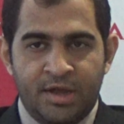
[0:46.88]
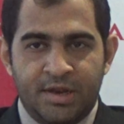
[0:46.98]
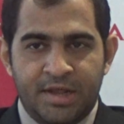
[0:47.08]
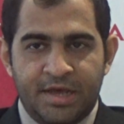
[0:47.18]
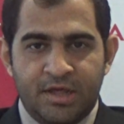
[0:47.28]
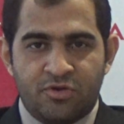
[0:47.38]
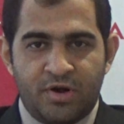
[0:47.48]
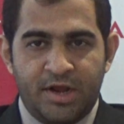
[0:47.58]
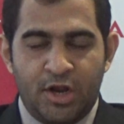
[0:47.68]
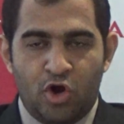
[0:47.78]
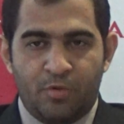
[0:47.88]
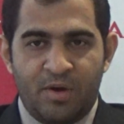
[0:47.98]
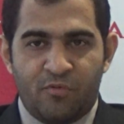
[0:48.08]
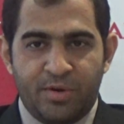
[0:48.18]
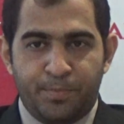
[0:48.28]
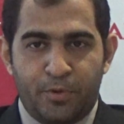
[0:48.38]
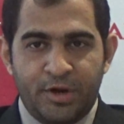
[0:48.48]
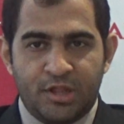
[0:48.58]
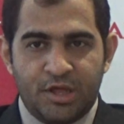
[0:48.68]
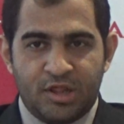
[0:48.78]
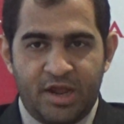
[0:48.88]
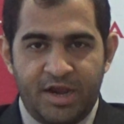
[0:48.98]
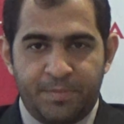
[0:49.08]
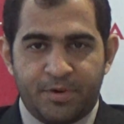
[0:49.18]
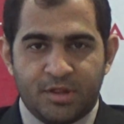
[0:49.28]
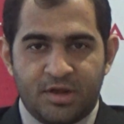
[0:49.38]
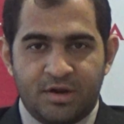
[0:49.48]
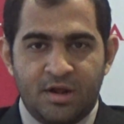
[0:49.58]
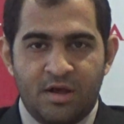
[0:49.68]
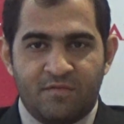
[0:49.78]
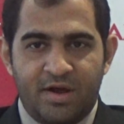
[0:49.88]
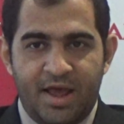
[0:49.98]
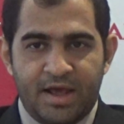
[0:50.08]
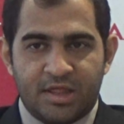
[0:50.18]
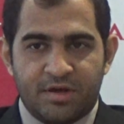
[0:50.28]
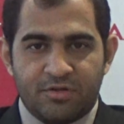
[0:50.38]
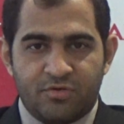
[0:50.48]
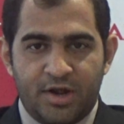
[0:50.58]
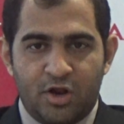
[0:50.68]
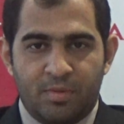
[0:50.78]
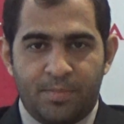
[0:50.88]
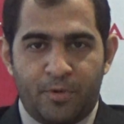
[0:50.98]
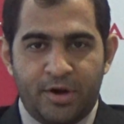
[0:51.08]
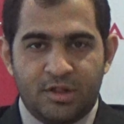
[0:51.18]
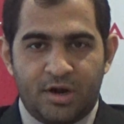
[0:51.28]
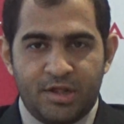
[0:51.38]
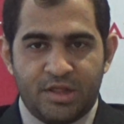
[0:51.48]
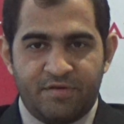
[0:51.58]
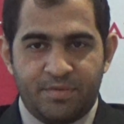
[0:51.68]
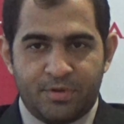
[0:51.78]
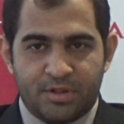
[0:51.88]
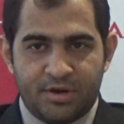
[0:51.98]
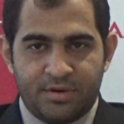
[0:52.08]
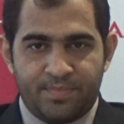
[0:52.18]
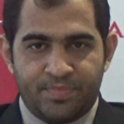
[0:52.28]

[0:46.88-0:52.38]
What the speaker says: Nikkei is trading lower by 1.68%, while Hang Seng was trading lower by 0.37%.